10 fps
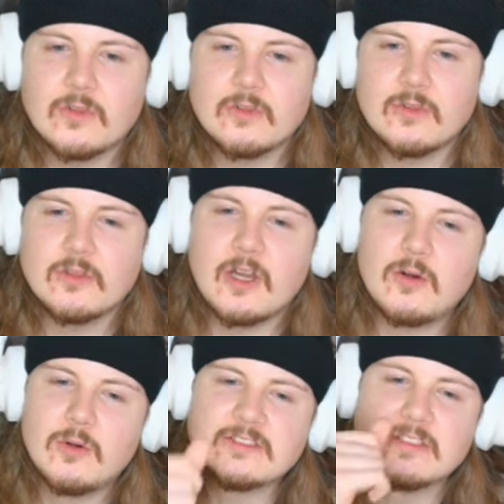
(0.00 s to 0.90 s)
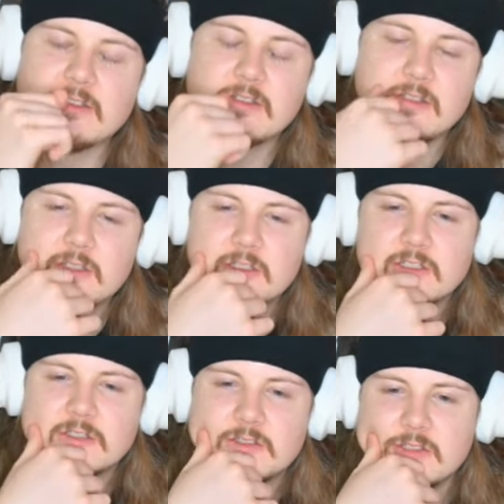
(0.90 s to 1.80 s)
how was it? Because
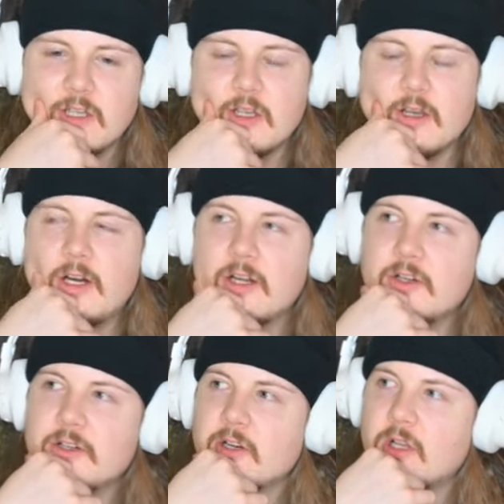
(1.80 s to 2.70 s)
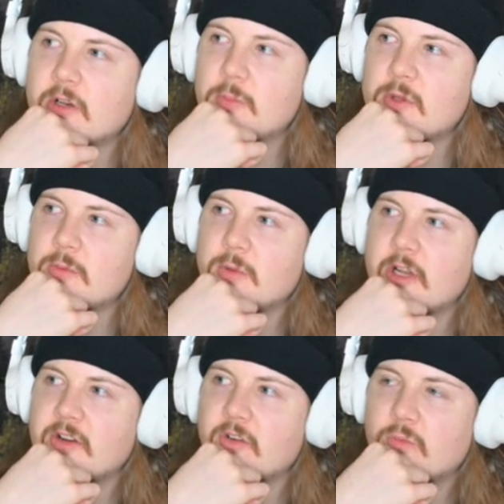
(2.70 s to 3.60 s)
I heard a lot of people kind
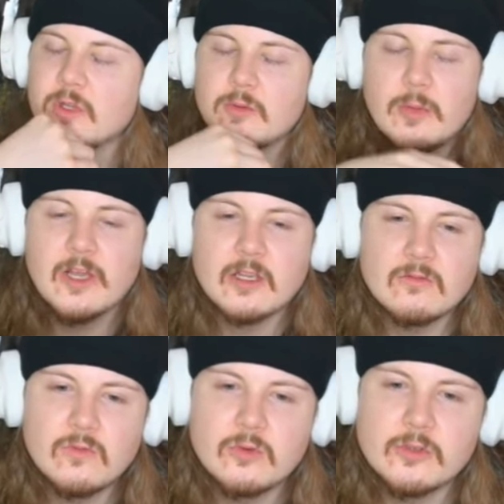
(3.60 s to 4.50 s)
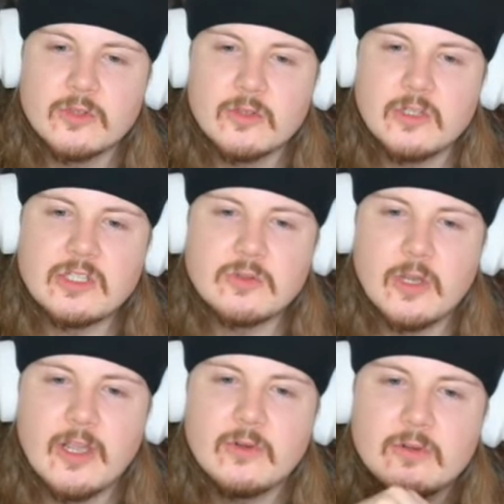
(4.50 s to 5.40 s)
of went back and forth. Did you
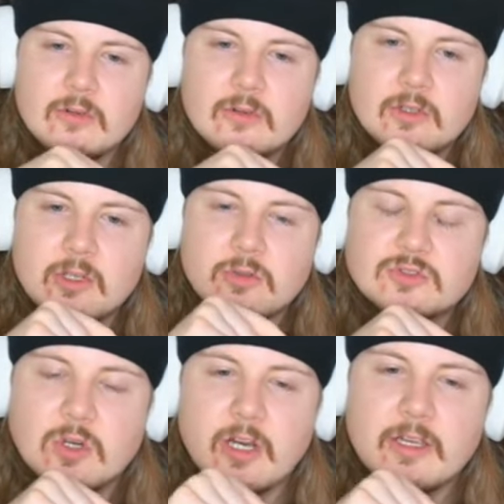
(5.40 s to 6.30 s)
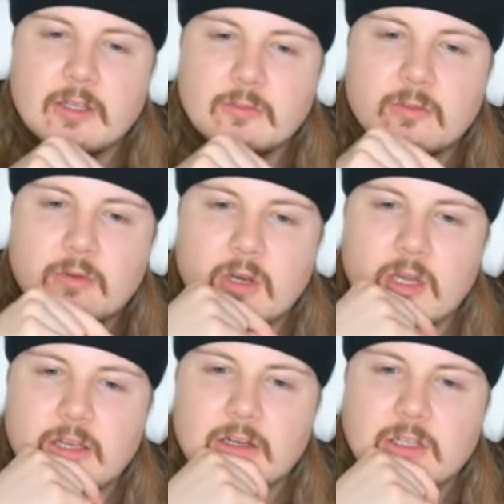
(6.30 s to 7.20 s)
ever, you know, try like
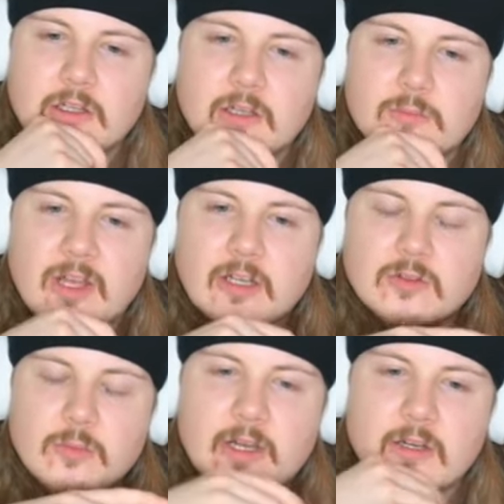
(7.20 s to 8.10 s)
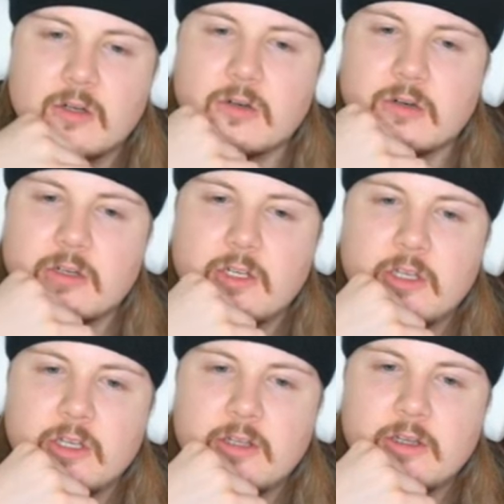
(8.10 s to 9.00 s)
back to back, or
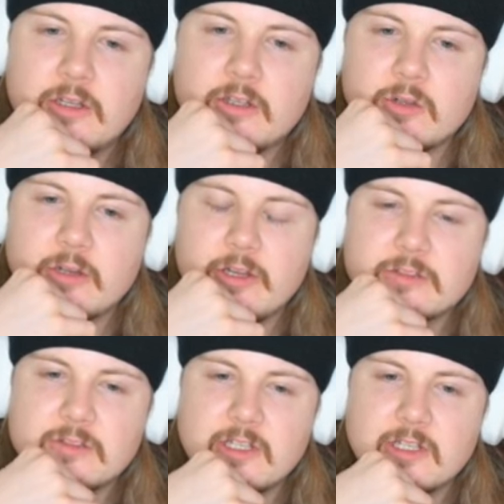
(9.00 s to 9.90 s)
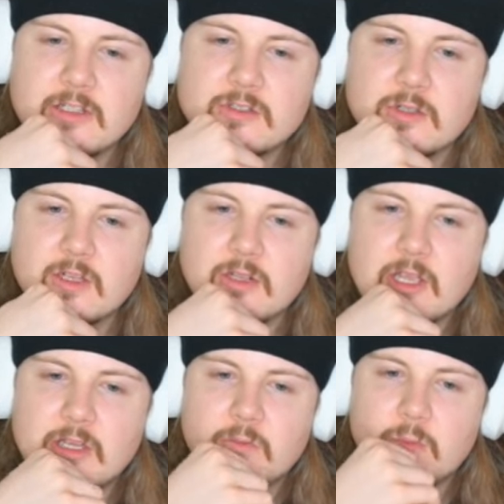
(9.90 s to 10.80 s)
did you kind of hit it straight
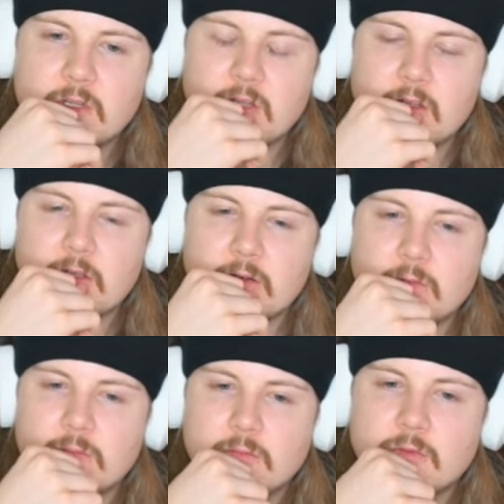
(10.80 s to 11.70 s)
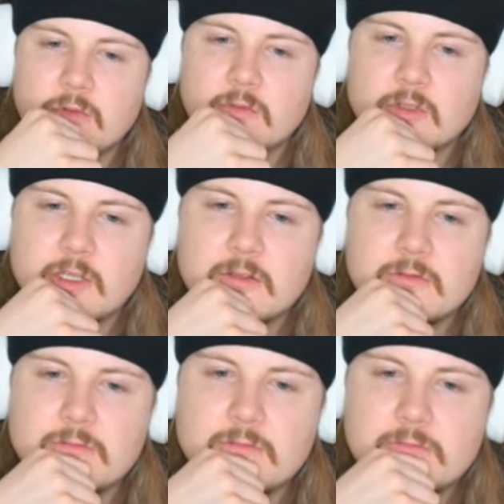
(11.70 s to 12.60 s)
out the gate with the
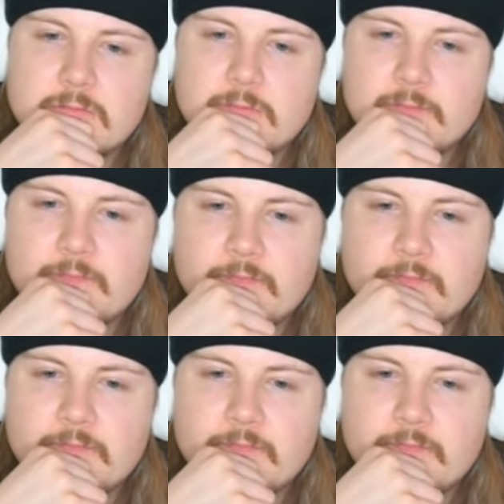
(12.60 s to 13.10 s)
new front end?